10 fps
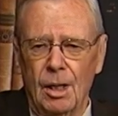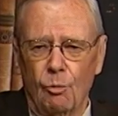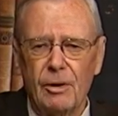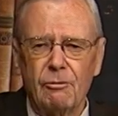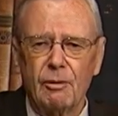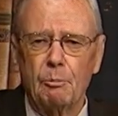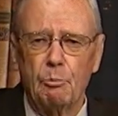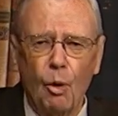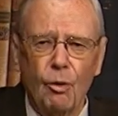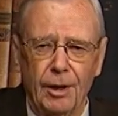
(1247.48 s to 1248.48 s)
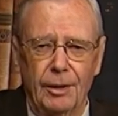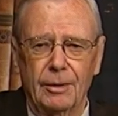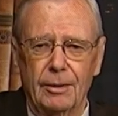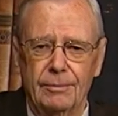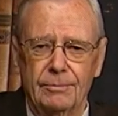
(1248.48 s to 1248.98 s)
We were born
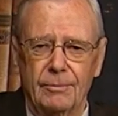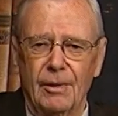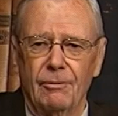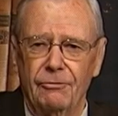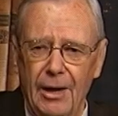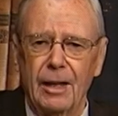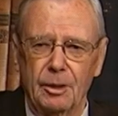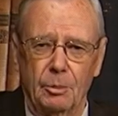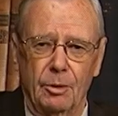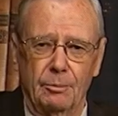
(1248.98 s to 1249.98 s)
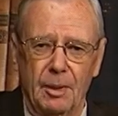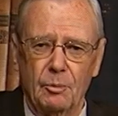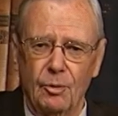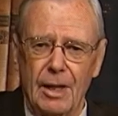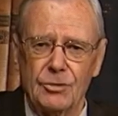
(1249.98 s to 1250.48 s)
valuable.
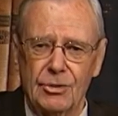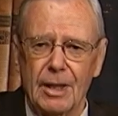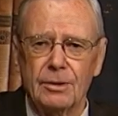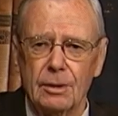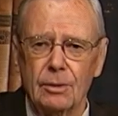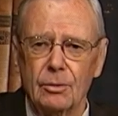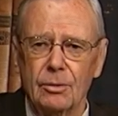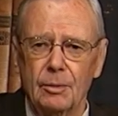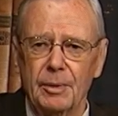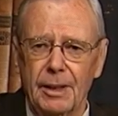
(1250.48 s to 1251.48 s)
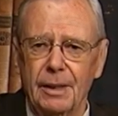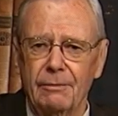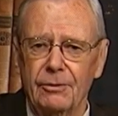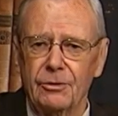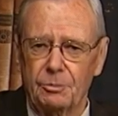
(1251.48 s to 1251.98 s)
Remember what I said to you in the
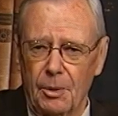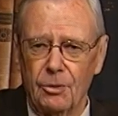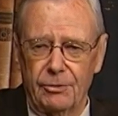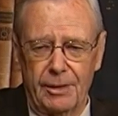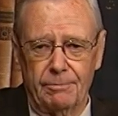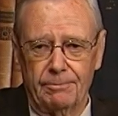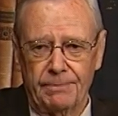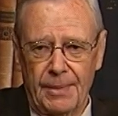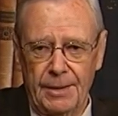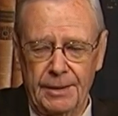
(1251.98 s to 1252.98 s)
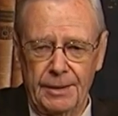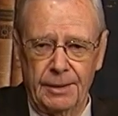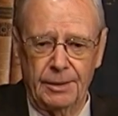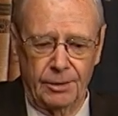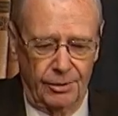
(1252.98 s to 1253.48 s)
beginning of this program.
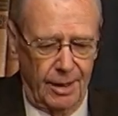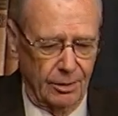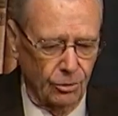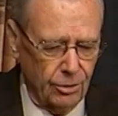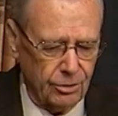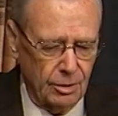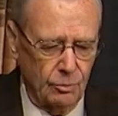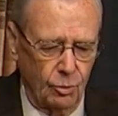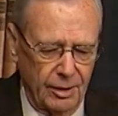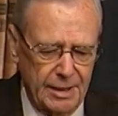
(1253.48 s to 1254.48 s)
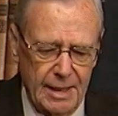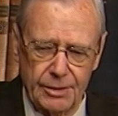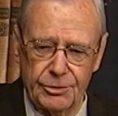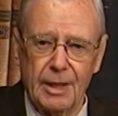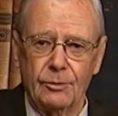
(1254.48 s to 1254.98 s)
God looked at what he
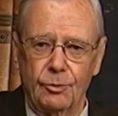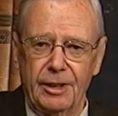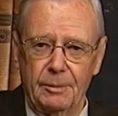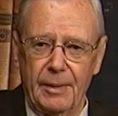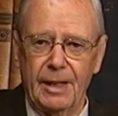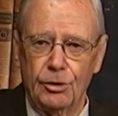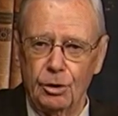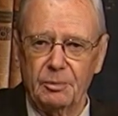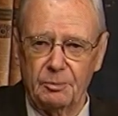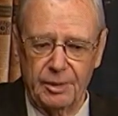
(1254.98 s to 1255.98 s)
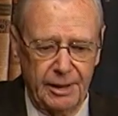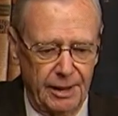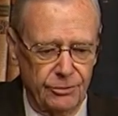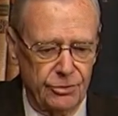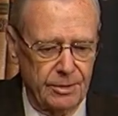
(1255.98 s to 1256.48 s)
had done when he made human
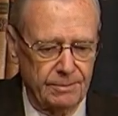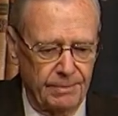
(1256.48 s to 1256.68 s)
beings,